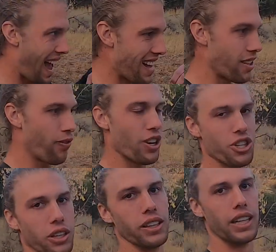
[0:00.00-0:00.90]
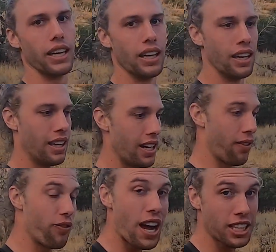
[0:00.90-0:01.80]
as efficiently and
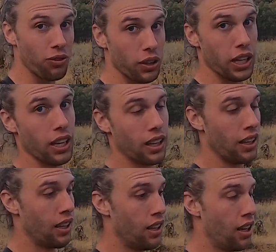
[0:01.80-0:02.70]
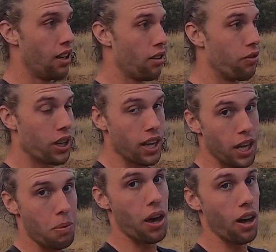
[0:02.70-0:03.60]
effectively via
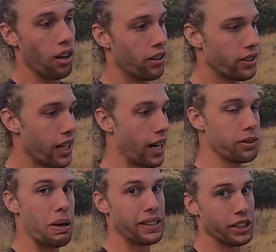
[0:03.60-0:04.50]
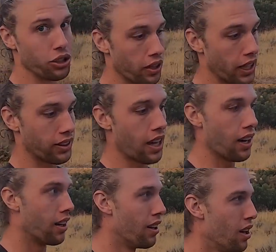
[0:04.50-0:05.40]
email, text message,
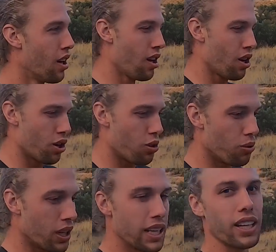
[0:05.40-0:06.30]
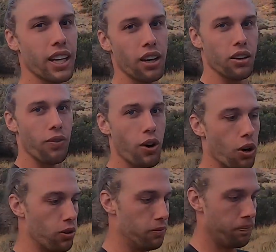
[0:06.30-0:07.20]
LinkedIn. You need to get on the
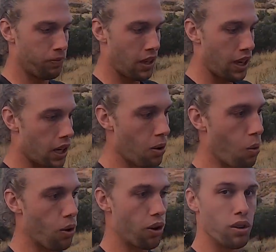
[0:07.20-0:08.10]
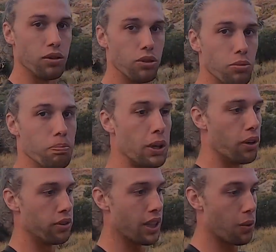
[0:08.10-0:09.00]
phone in order to
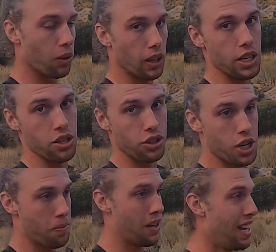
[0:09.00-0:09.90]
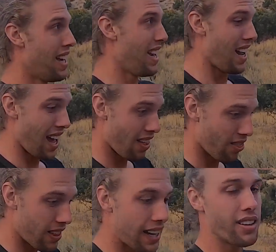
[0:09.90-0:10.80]
build a relationship,
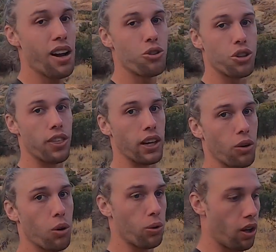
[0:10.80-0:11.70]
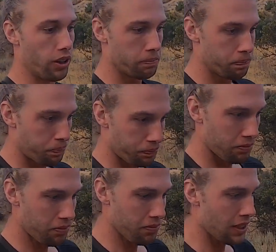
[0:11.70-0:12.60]
and that's how you should think of cold calling.
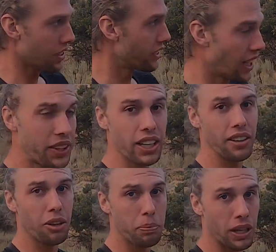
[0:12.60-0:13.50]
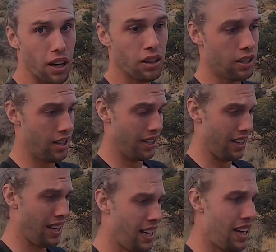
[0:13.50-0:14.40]
It's not the end all be all.
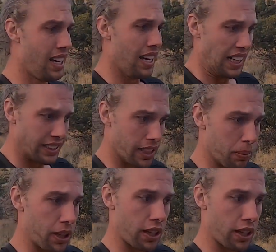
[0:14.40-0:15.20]
It's simply